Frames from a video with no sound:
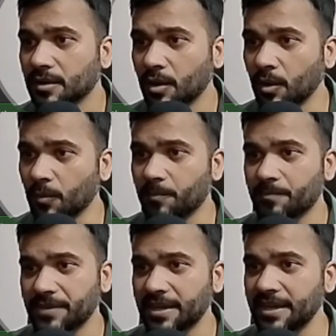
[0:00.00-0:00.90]
Oh,
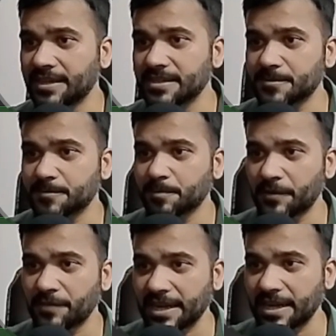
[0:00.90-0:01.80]
it runs
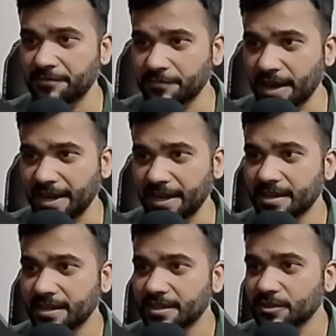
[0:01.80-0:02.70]
perfectly fine.
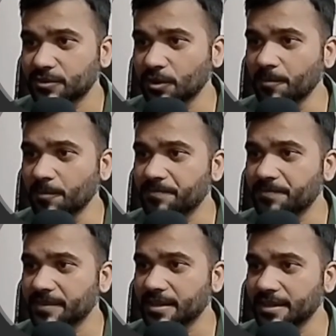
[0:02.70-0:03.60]
So
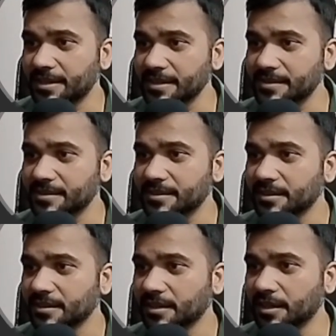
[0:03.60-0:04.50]
yes,
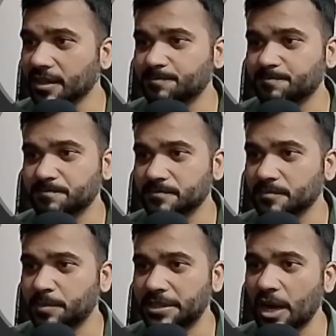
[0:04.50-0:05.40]

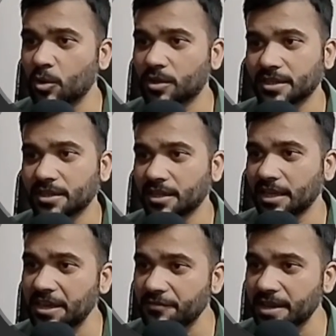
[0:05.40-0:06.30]
without
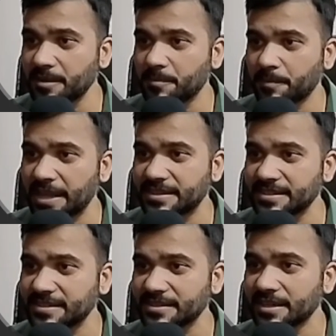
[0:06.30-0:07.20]
even
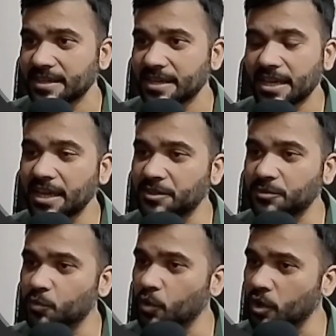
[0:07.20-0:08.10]
parenthesis it
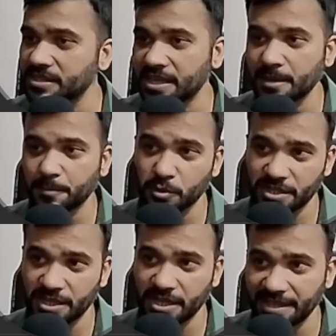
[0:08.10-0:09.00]
works in a
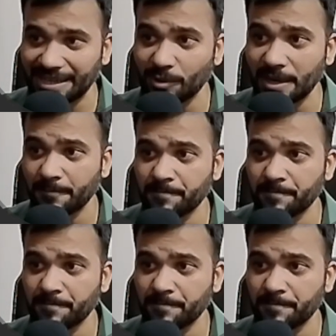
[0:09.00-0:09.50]
PostgreSQL.